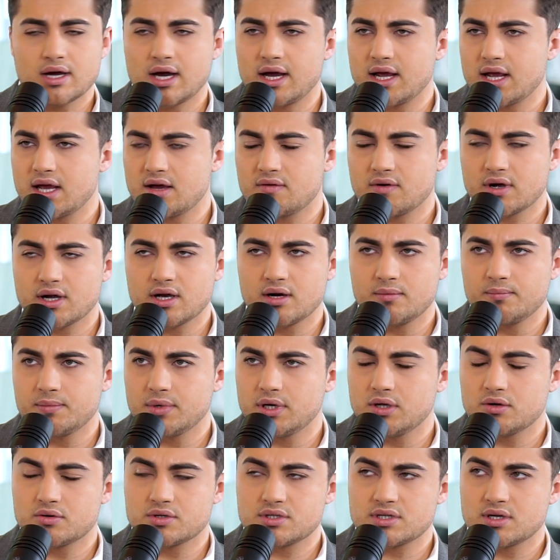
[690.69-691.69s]
I have a
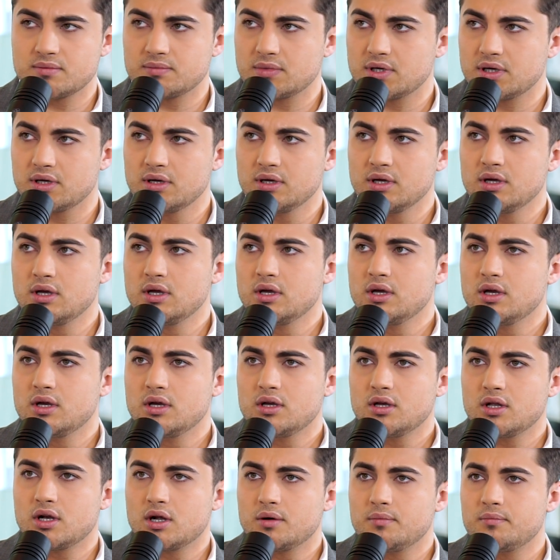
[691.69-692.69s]
company or something,
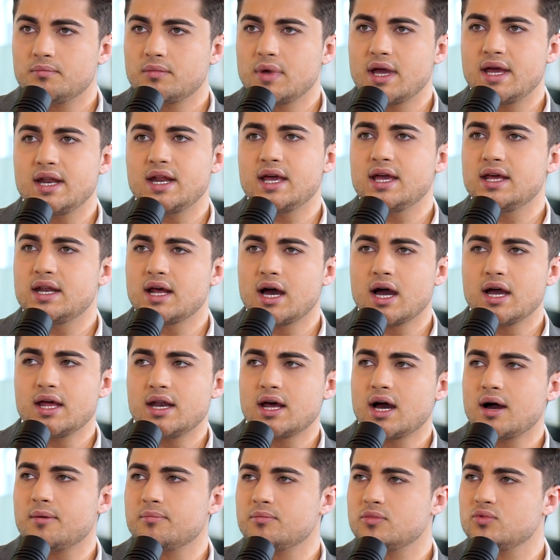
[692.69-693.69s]
and
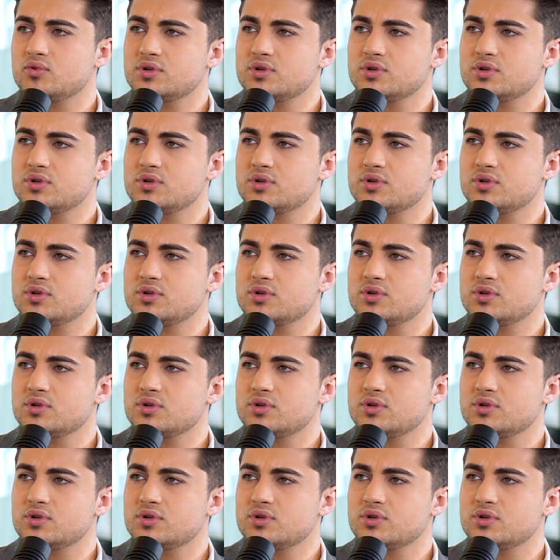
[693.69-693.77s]
I'm